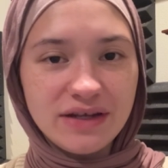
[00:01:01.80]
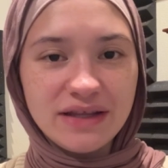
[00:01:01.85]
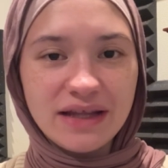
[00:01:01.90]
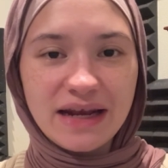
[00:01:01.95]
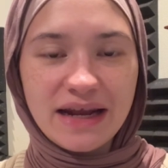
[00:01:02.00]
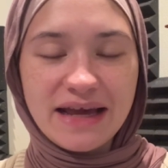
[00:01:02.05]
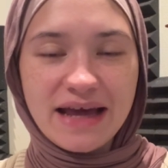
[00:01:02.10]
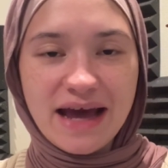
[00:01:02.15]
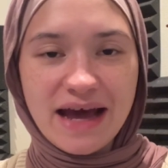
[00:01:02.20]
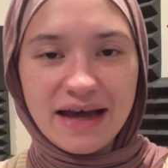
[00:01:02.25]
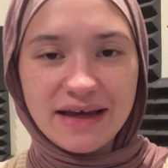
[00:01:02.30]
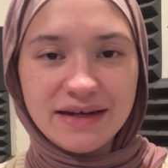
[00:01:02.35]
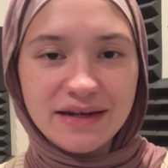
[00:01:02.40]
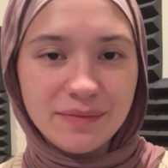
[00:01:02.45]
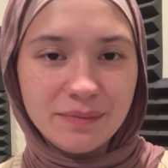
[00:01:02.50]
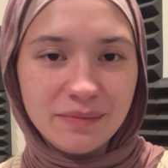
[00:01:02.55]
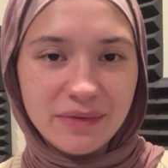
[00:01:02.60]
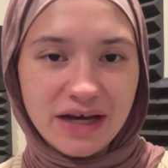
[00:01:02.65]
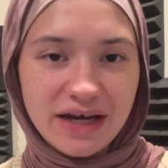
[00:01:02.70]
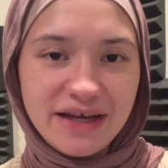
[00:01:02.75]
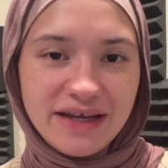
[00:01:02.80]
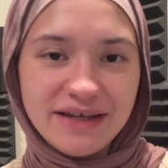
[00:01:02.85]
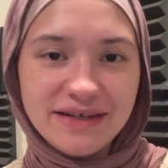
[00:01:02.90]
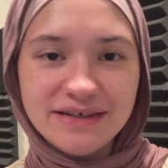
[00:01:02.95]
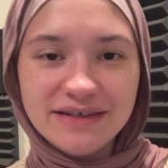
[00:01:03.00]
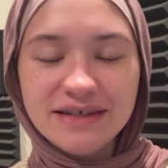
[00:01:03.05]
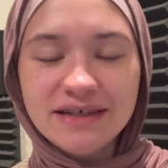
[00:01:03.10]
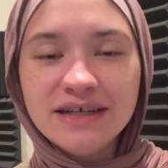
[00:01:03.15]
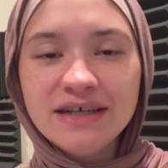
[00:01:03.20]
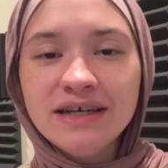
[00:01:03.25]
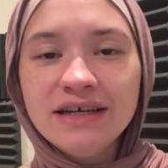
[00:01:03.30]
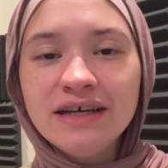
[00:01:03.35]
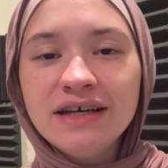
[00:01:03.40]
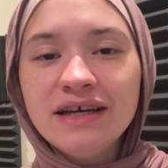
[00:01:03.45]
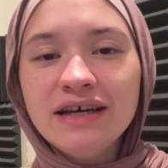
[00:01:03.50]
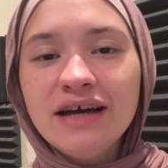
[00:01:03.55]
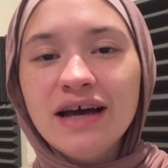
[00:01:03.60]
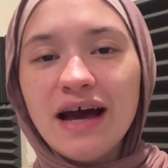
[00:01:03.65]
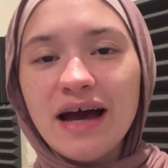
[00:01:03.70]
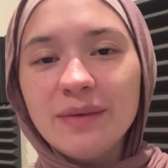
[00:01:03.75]
that I had in mind,
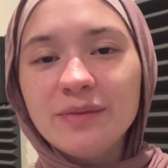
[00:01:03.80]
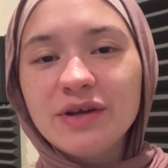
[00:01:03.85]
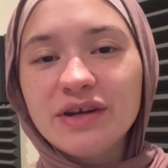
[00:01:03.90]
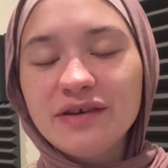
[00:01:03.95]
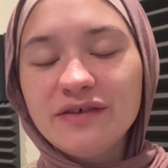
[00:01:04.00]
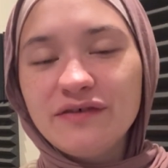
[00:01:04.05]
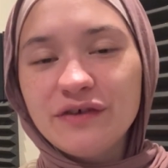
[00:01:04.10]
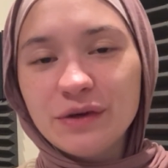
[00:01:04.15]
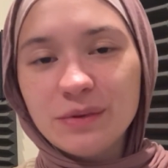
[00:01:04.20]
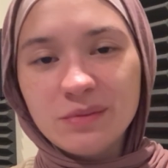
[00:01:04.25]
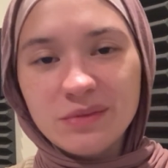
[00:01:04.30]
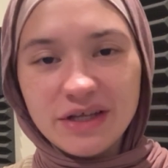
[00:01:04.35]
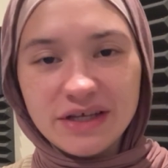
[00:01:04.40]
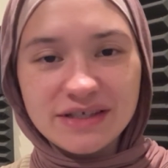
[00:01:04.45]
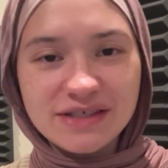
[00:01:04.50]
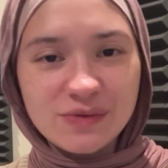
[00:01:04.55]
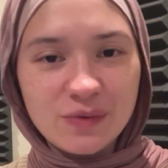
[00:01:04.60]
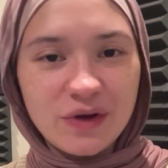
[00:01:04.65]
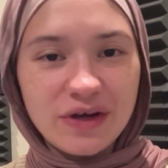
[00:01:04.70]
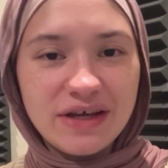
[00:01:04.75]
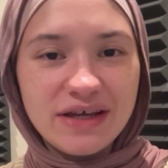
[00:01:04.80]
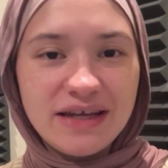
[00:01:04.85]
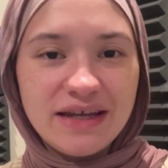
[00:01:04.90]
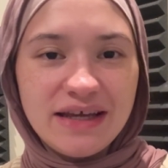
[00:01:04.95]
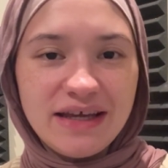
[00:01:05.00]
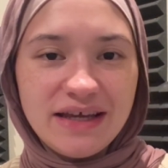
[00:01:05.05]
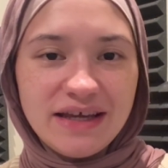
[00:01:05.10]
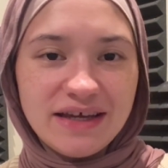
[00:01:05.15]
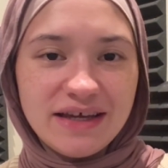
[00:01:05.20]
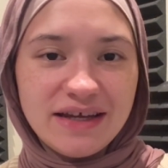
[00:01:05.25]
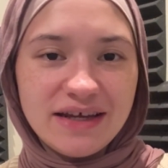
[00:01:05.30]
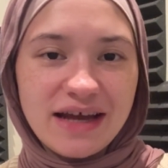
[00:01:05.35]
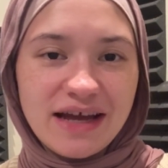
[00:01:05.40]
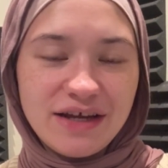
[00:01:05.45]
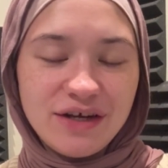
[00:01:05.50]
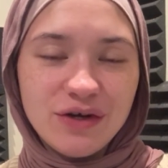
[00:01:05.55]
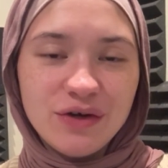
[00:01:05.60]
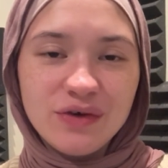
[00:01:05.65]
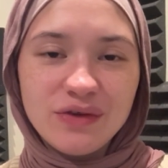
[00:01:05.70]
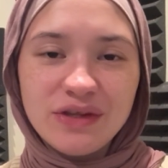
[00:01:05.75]
I'm gonna film this one, and I
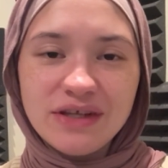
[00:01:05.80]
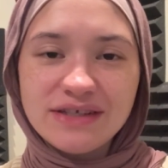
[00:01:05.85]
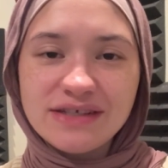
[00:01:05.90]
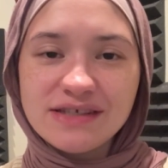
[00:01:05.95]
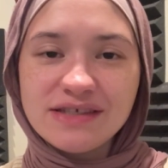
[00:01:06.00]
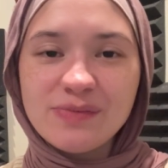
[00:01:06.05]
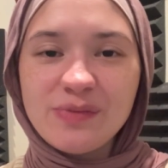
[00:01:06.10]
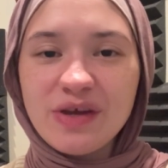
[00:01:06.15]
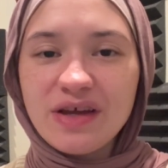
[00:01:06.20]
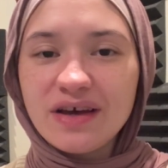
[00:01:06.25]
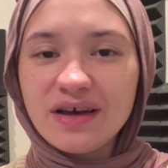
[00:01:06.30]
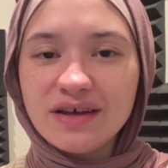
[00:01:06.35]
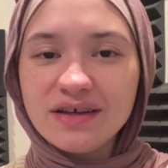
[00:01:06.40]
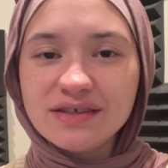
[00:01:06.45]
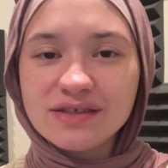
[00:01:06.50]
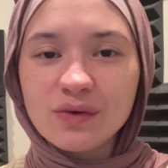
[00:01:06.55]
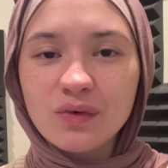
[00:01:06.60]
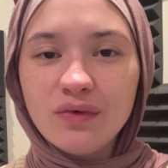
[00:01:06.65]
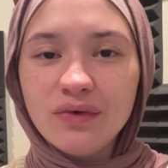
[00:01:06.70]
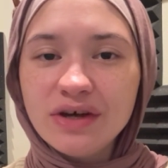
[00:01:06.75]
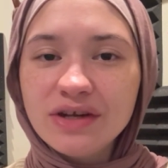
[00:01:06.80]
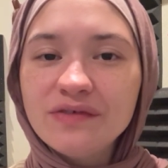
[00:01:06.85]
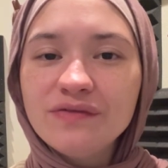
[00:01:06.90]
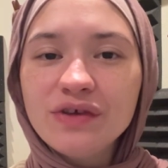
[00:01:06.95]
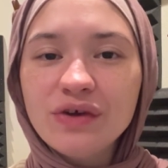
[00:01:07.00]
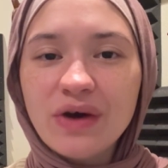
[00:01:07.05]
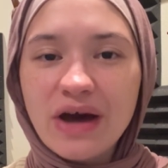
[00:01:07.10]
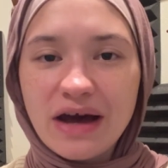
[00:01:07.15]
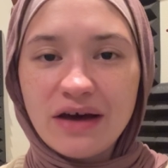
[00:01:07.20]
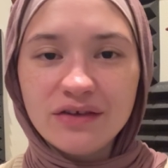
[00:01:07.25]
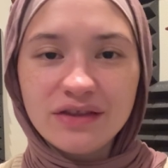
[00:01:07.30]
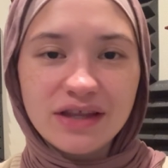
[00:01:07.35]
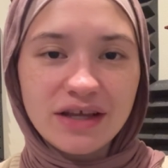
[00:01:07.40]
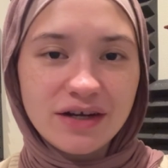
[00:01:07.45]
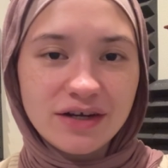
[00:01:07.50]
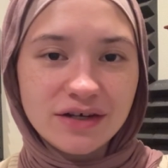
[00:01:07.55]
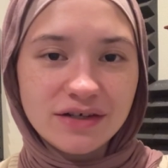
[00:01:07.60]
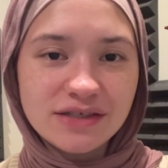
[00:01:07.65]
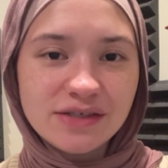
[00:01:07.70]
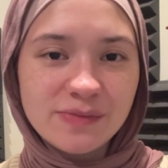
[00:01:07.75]
know this is because one of you out
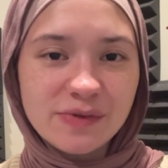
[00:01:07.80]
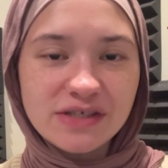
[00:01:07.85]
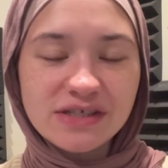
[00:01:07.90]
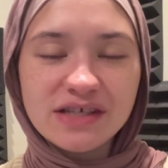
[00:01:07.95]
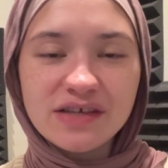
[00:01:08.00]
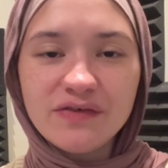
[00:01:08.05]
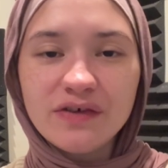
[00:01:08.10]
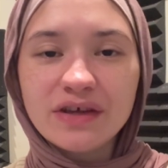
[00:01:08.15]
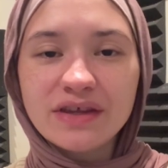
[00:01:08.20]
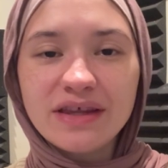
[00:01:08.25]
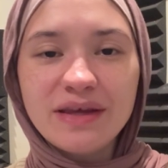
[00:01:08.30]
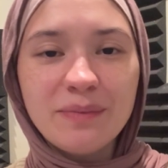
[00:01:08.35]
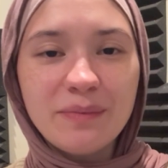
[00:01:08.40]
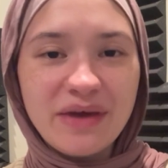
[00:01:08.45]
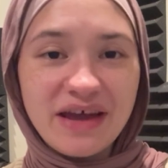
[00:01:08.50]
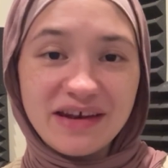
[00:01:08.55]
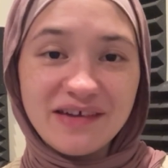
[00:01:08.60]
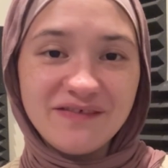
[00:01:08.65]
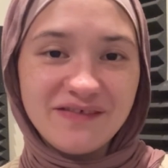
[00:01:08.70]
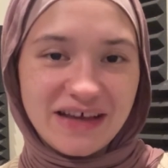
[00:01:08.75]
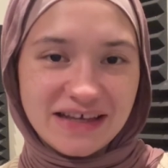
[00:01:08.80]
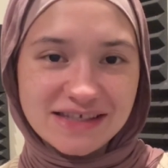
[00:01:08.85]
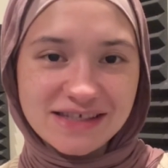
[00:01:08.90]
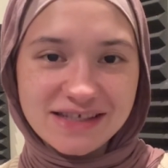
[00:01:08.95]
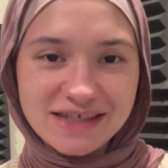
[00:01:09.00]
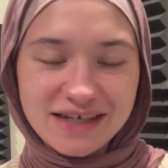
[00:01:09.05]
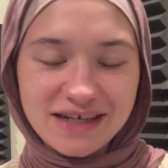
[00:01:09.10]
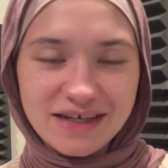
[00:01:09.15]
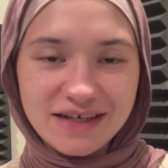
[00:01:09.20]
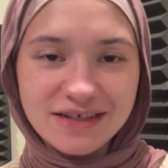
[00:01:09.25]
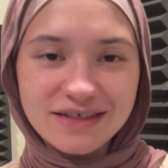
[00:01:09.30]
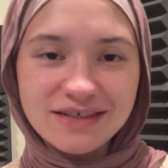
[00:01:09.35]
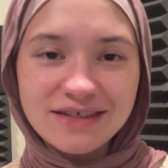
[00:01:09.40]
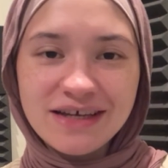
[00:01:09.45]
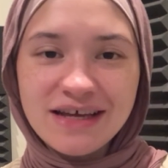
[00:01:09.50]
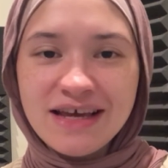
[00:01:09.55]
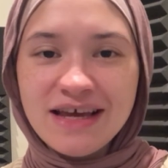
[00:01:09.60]
there specifically manifested it.